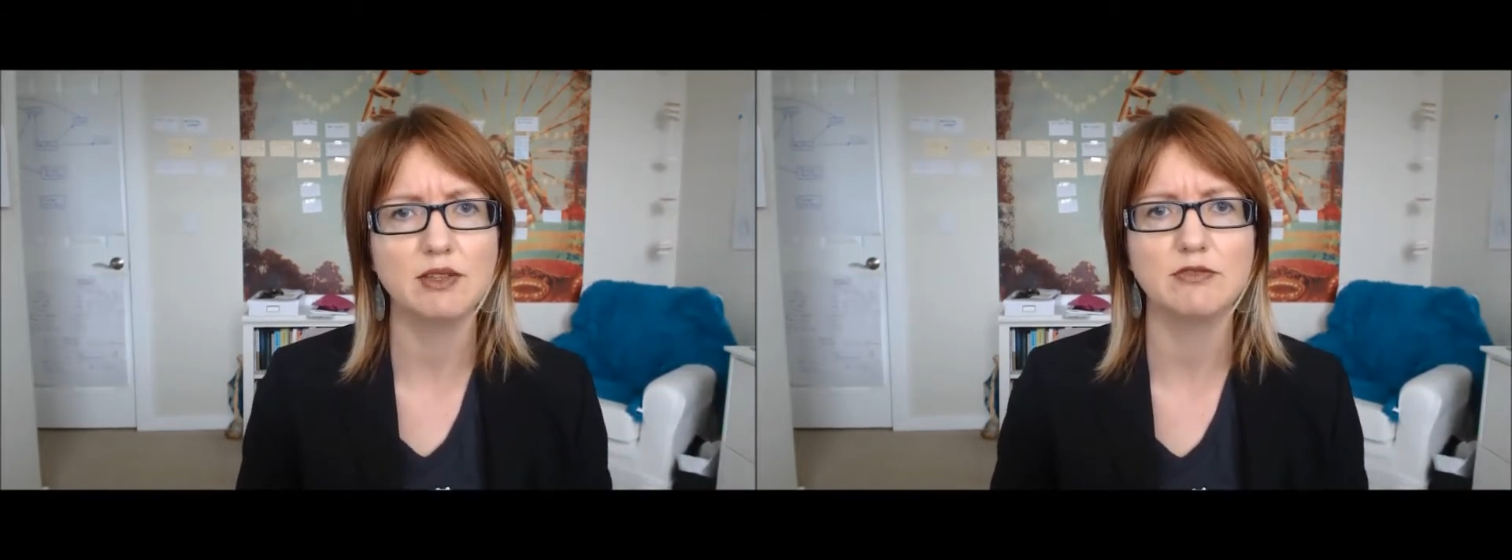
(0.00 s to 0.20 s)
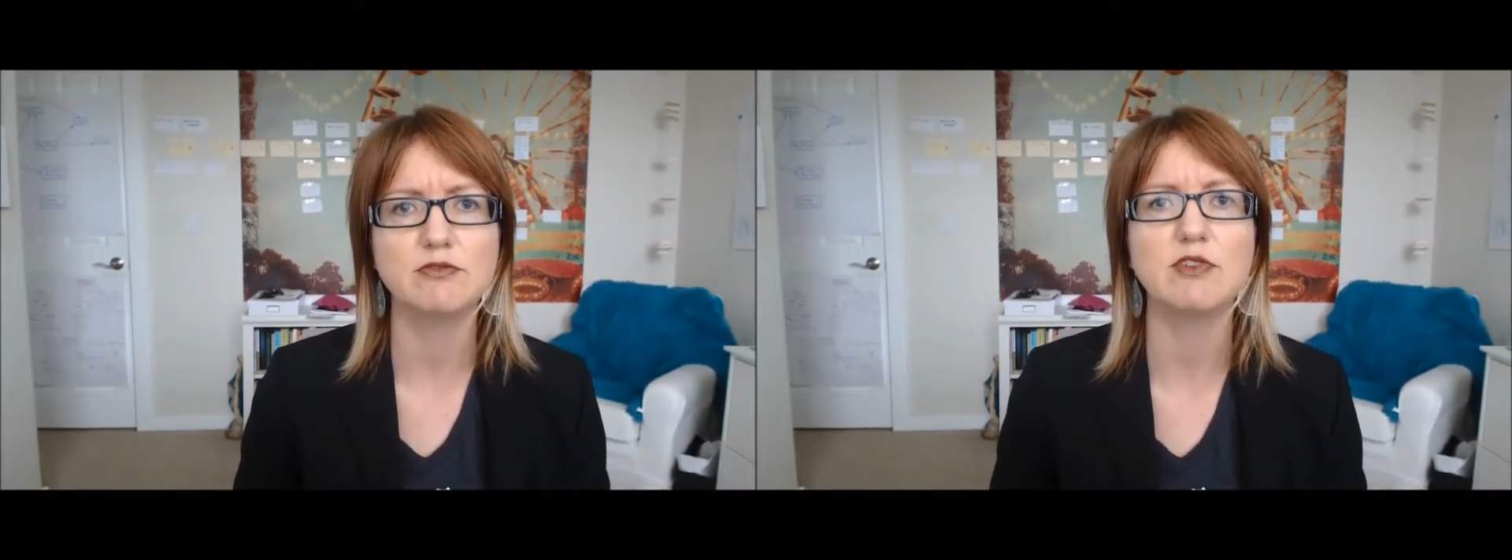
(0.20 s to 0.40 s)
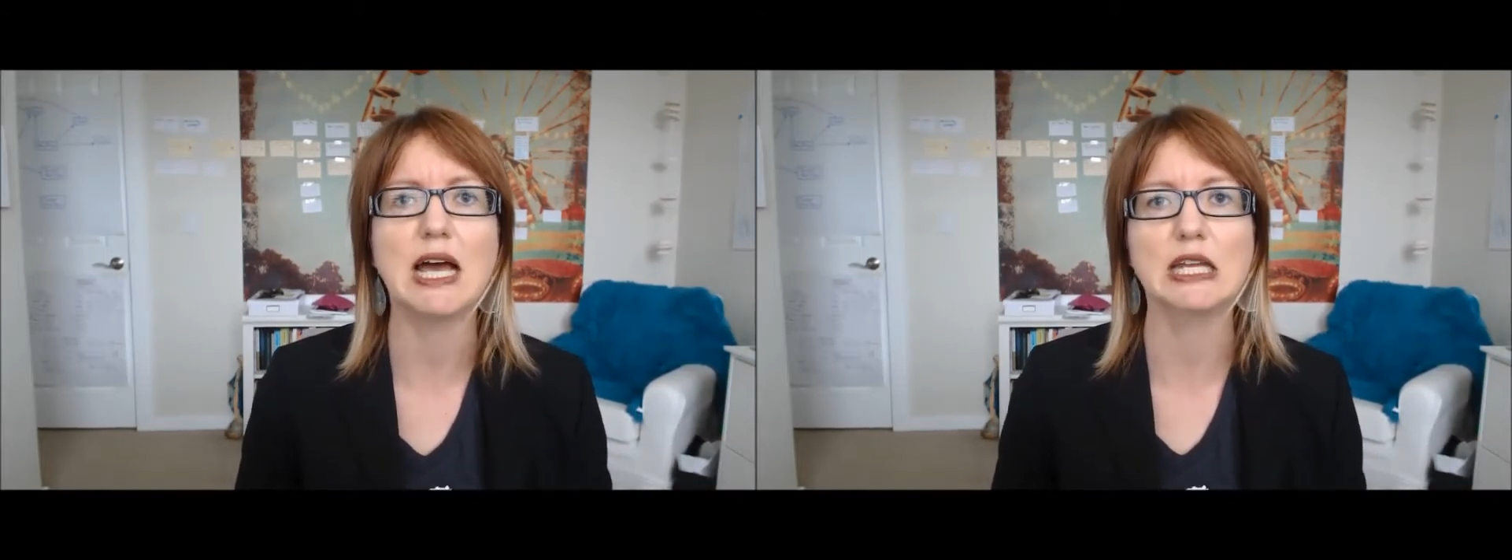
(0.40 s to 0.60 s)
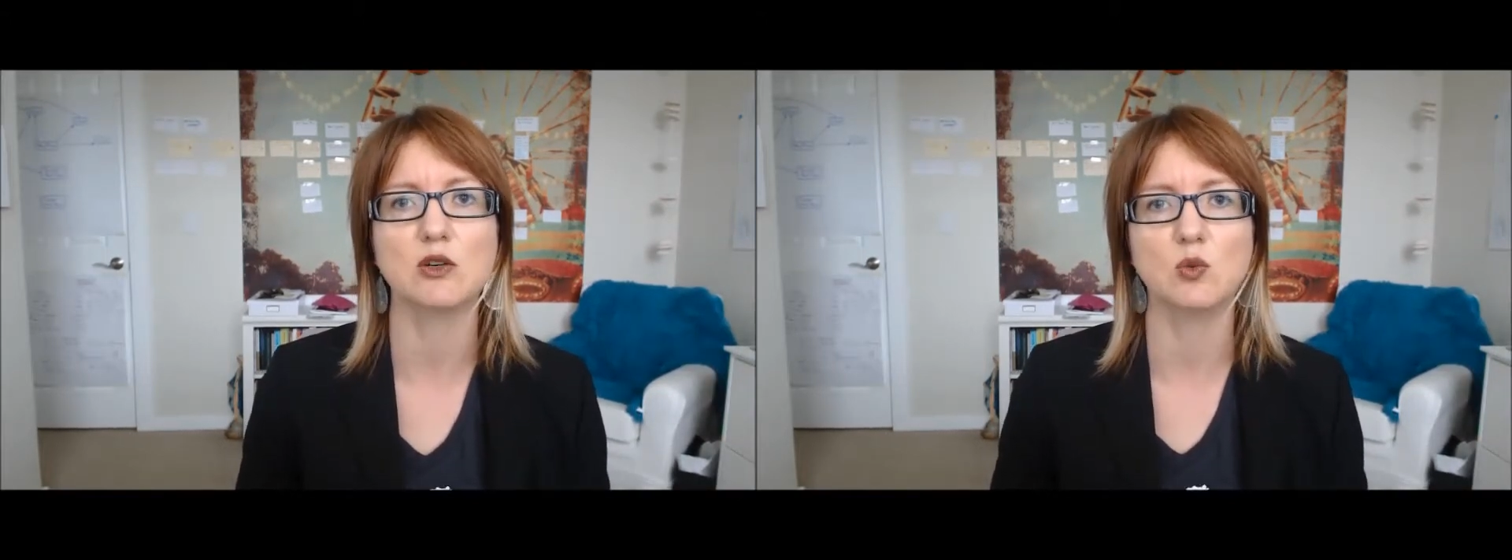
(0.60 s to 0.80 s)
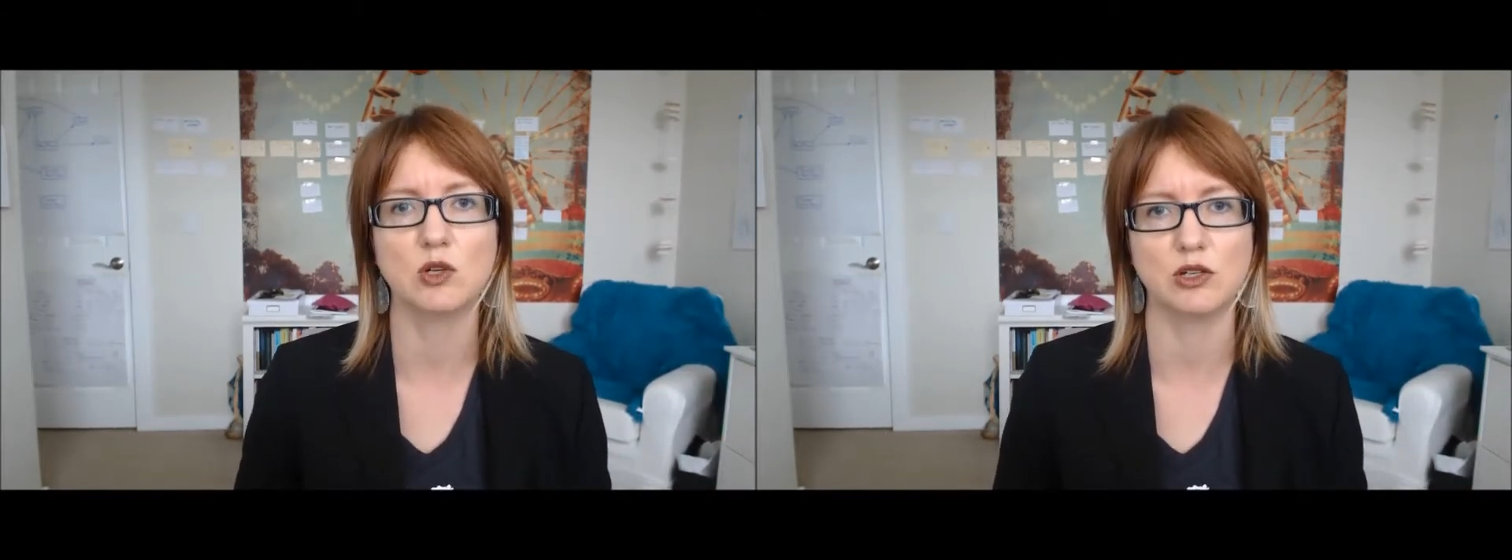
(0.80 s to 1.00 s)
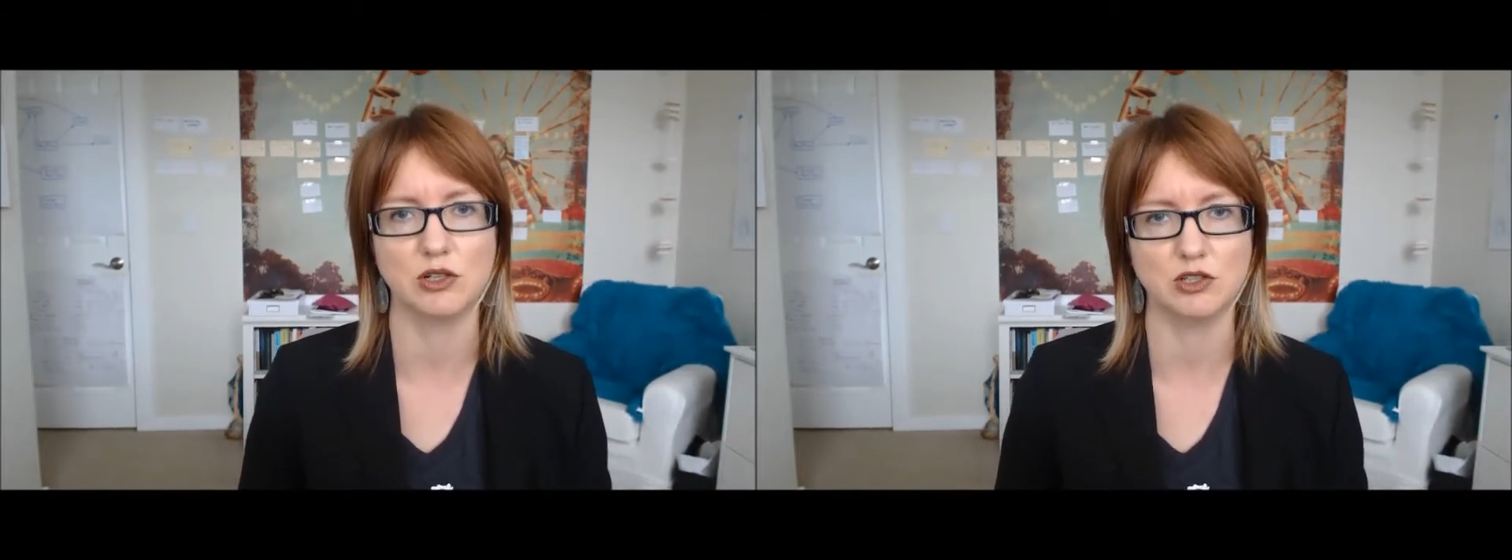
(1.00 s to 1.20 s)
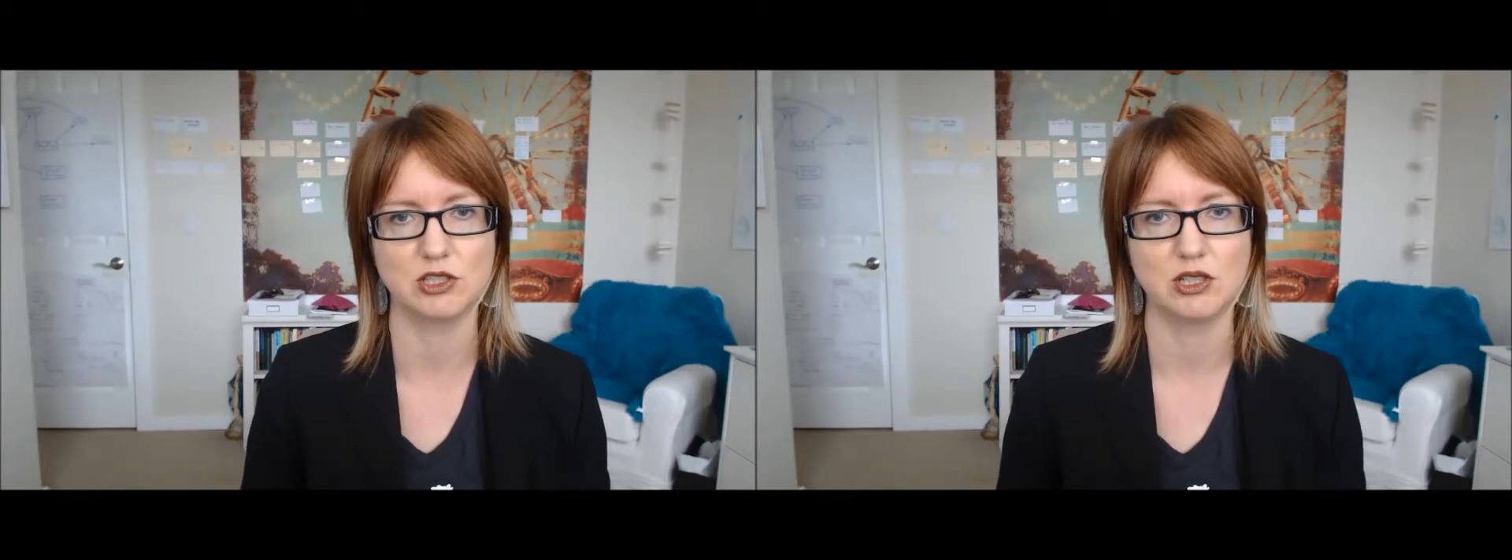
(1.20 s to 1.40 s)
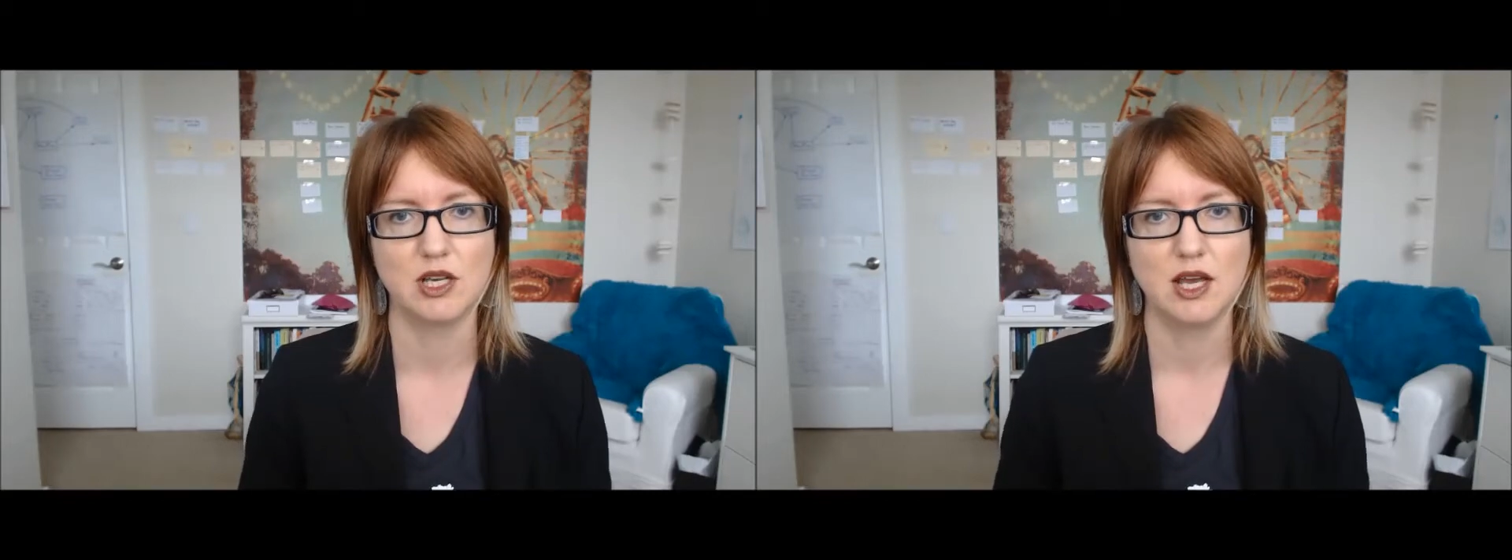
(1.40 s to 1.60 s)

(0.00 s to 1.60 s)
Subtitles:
the final word.